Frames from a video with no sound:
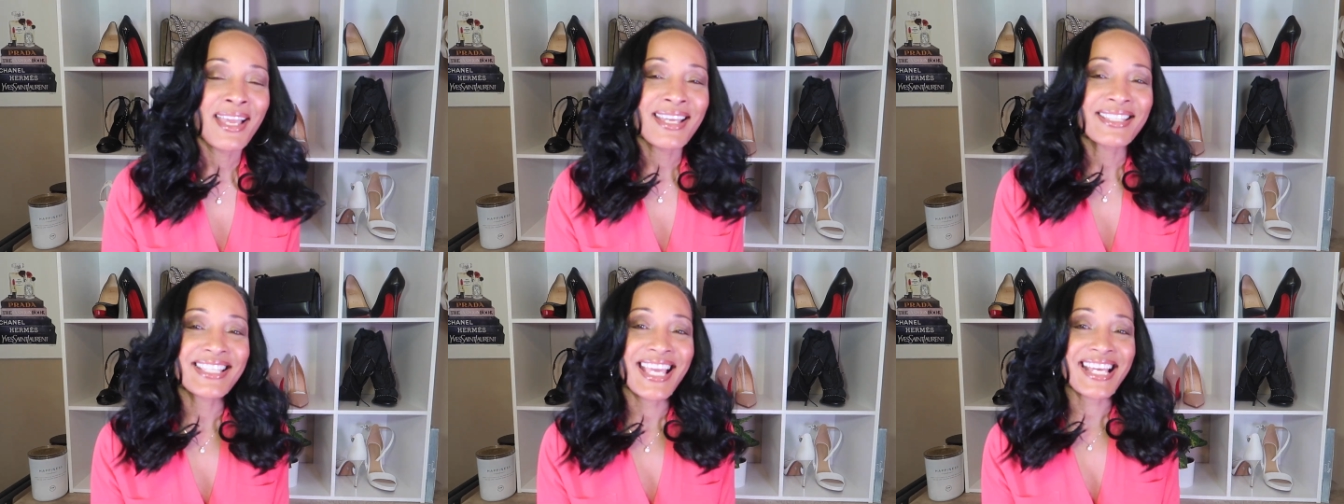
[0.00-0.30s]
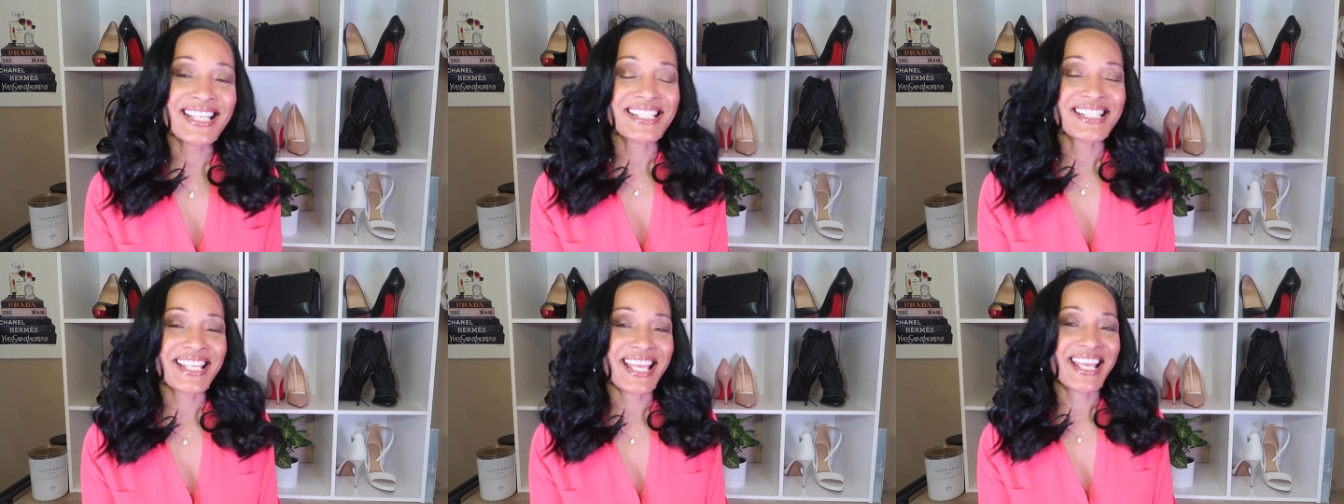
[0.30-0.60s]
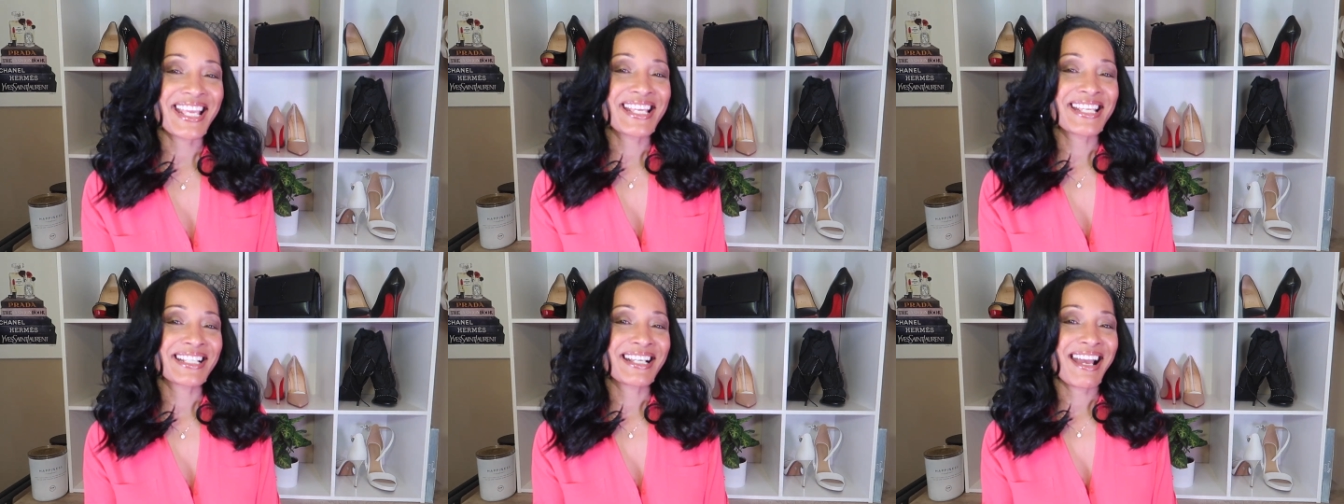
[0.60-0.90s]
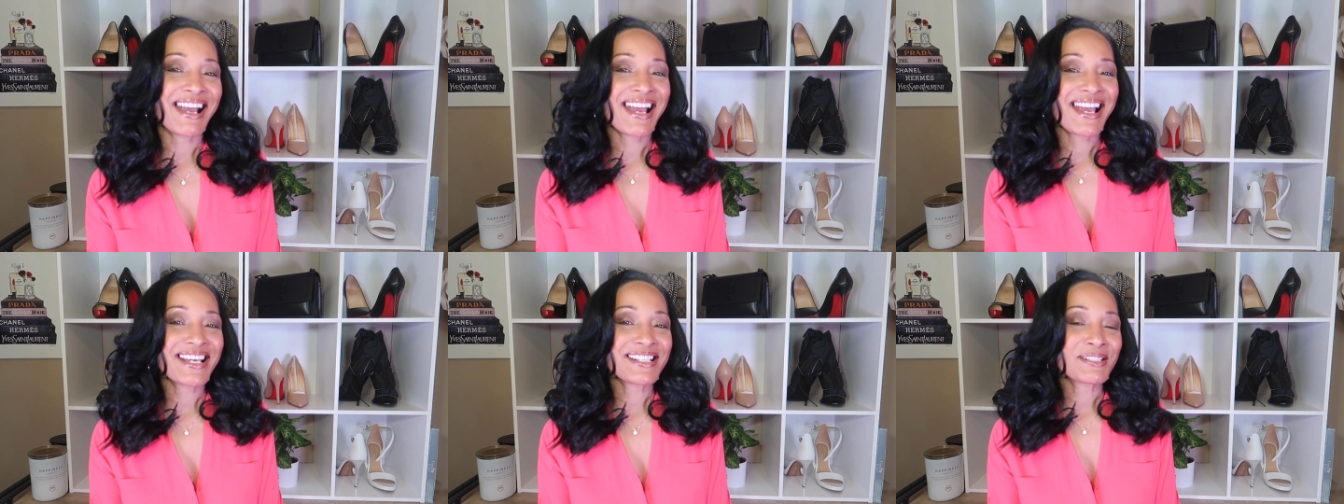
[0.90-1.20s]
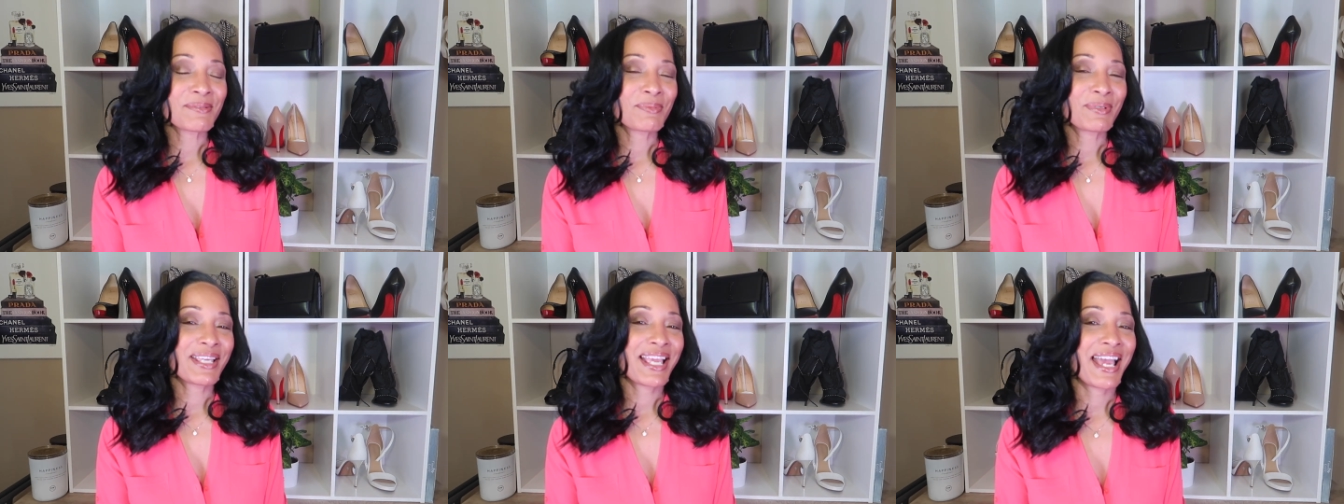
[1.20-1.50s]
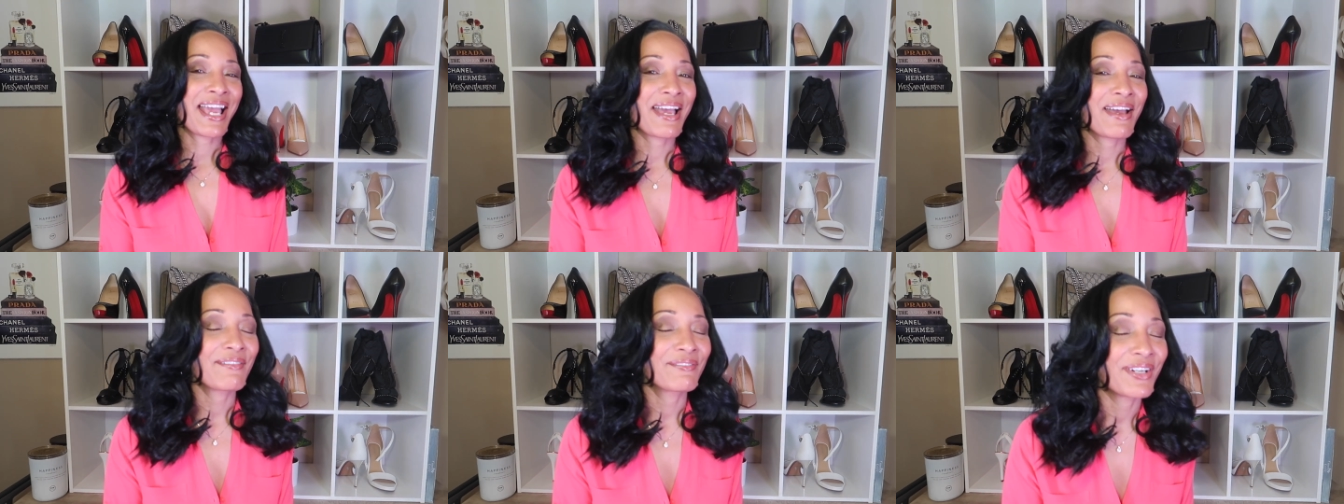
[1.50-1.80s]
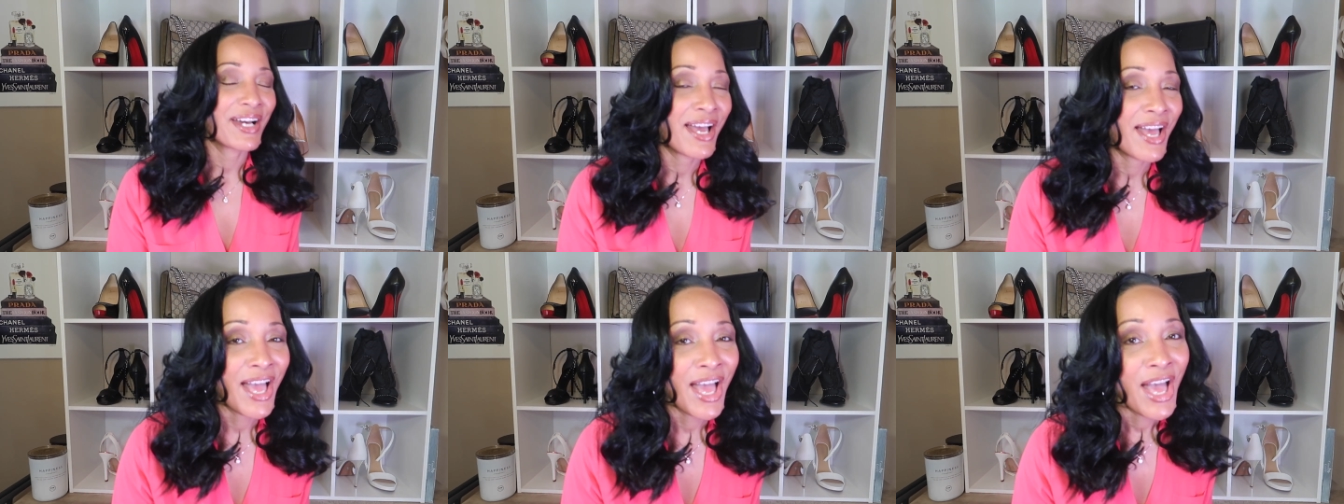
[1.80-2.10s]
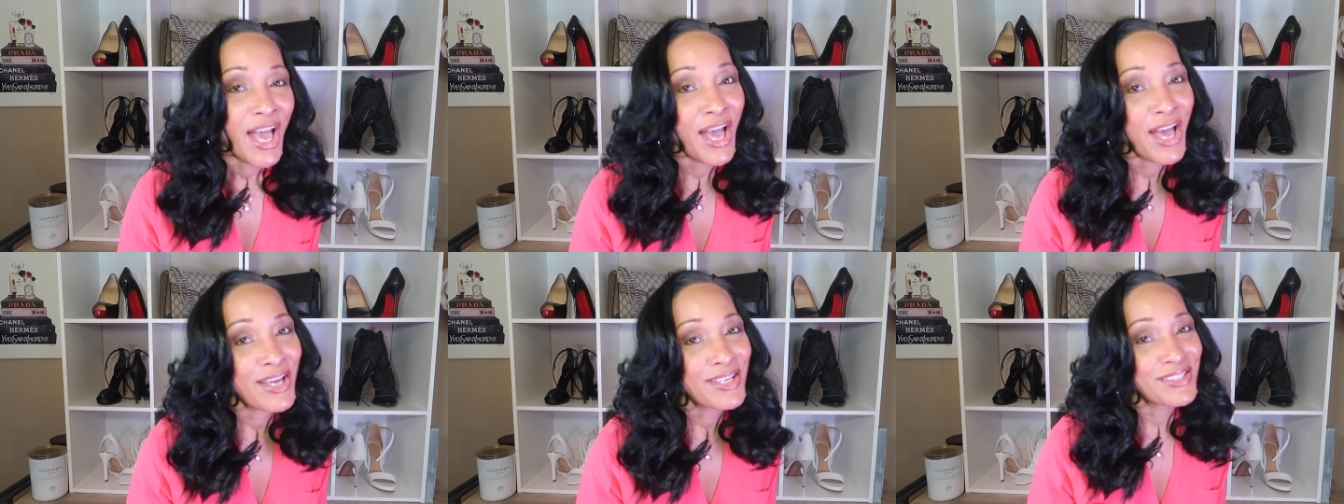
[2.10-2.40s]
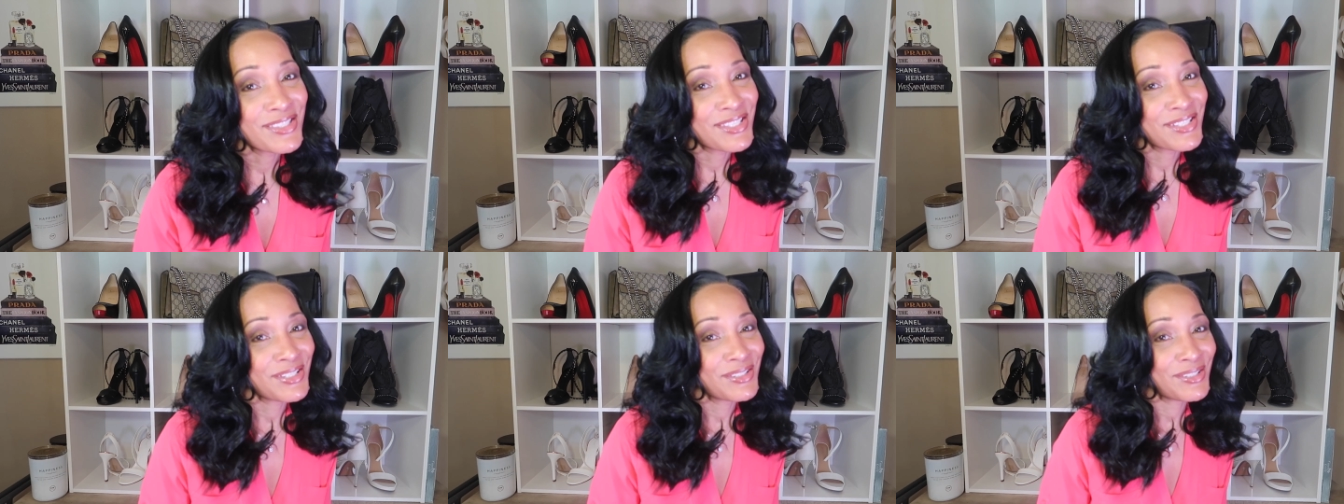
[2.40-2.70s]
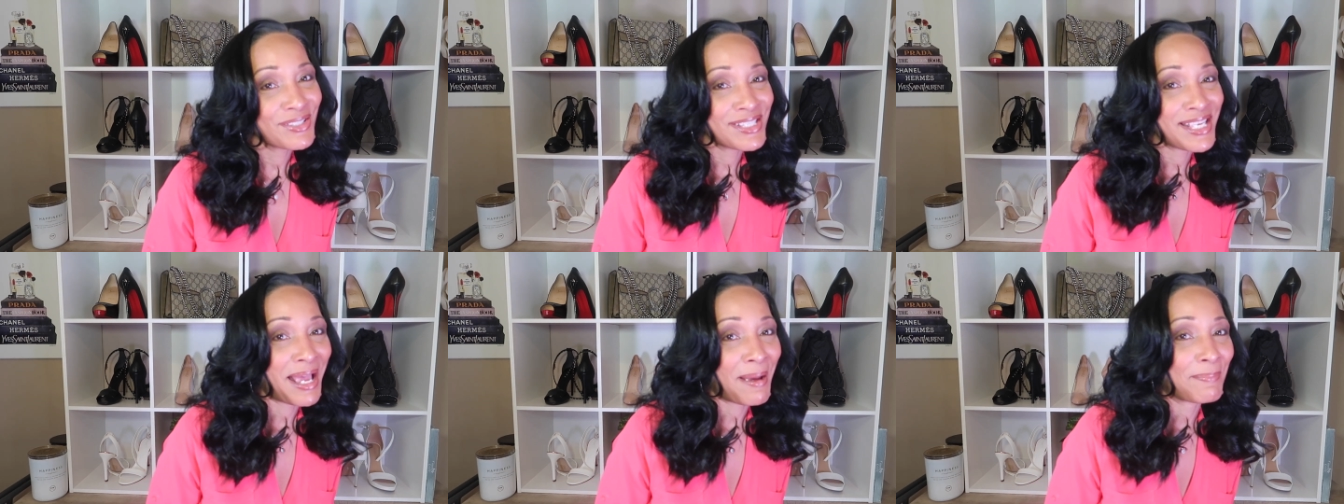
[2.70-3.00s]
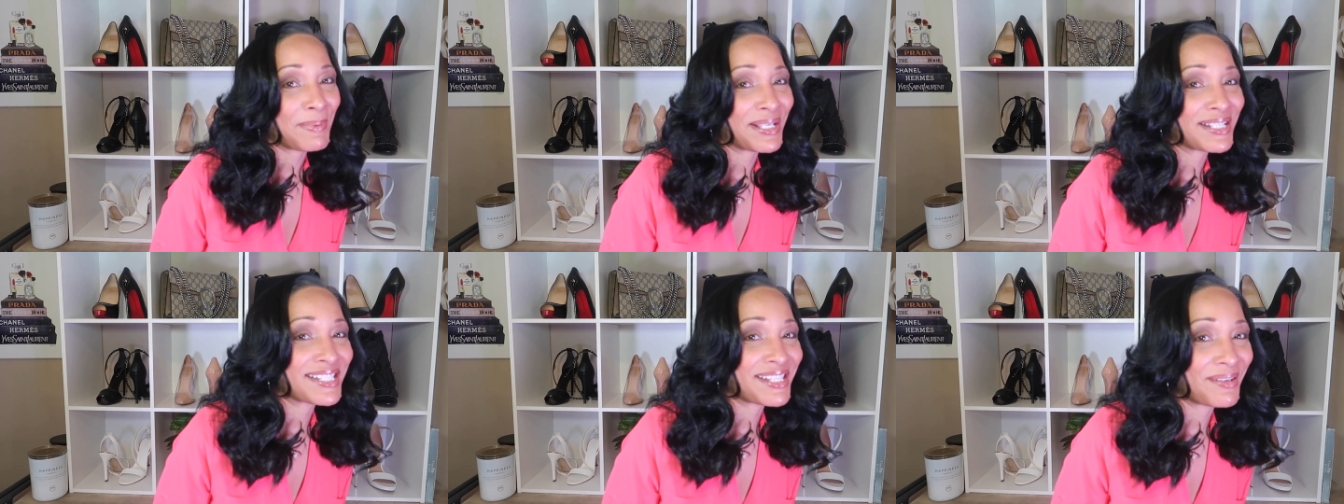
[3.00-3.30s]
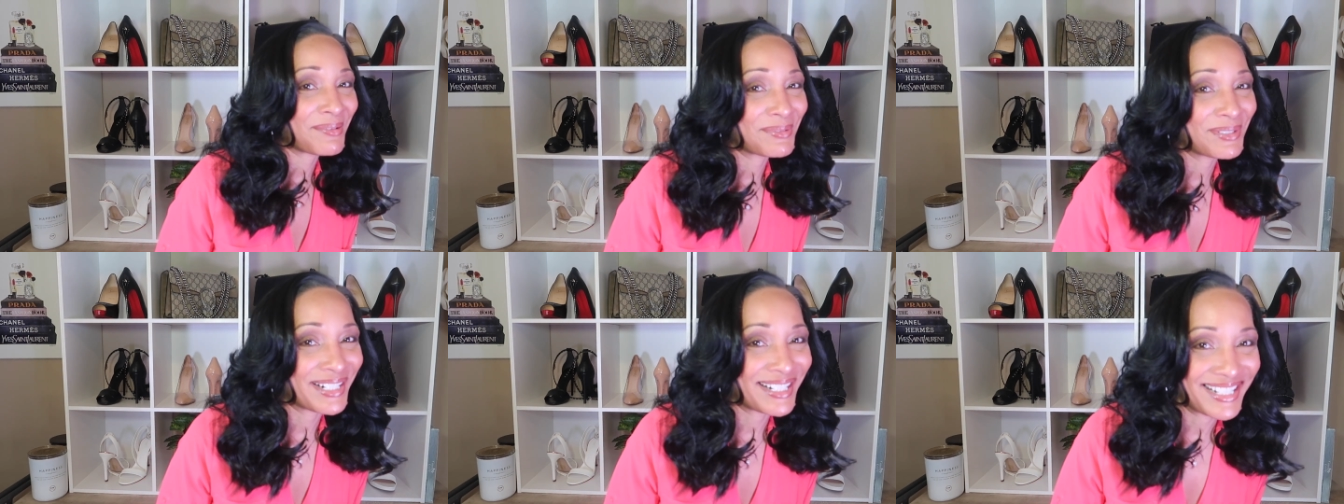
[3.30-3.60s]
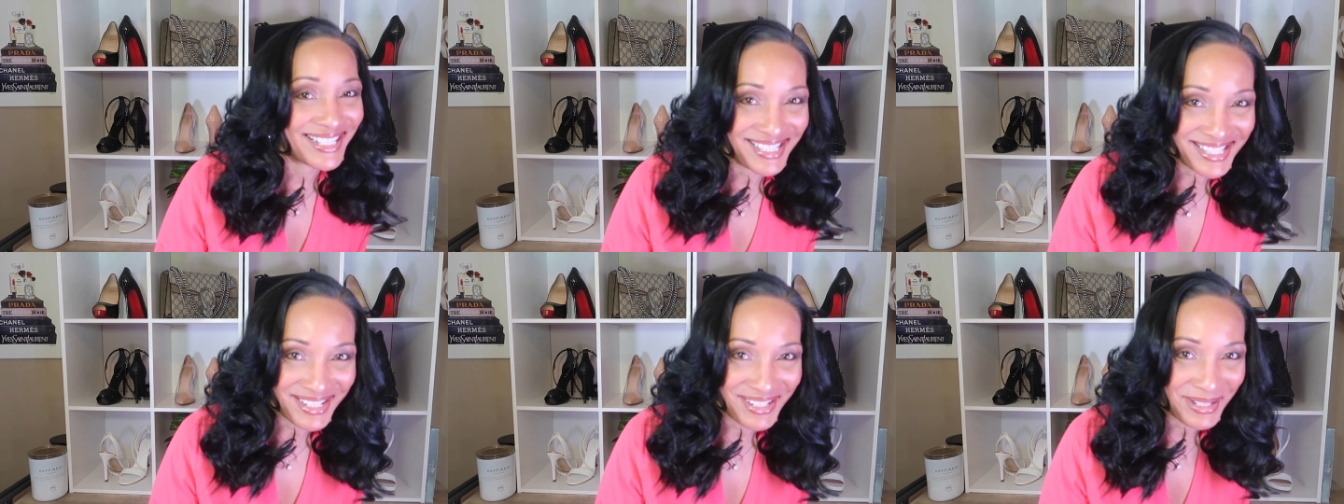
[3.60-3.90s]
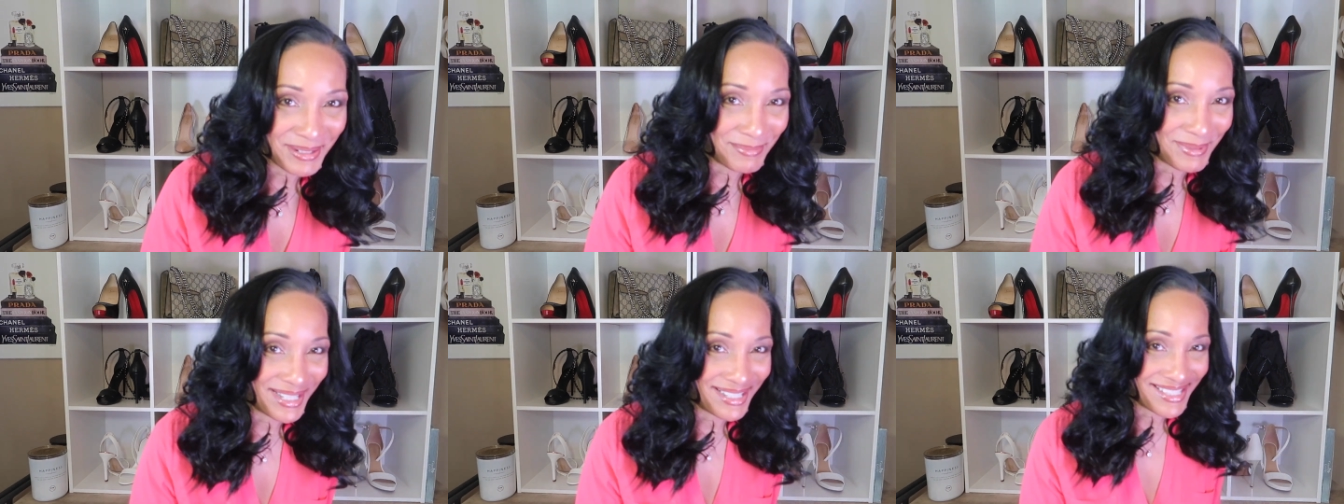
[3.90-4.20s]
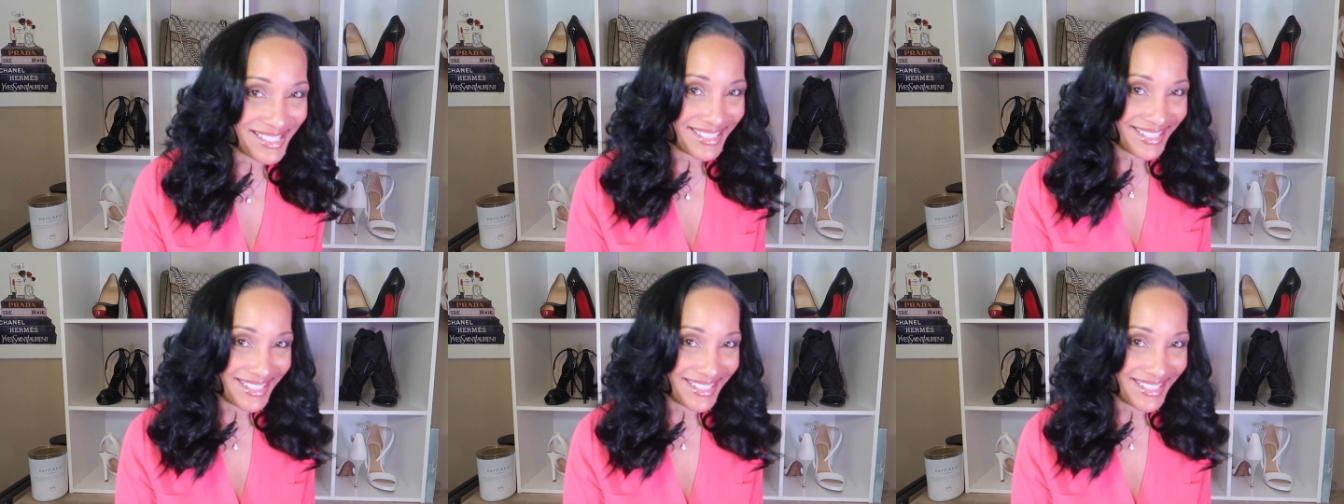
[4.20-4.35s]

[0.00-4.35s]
Yes, and guys, we have two topics that we're gonna talk about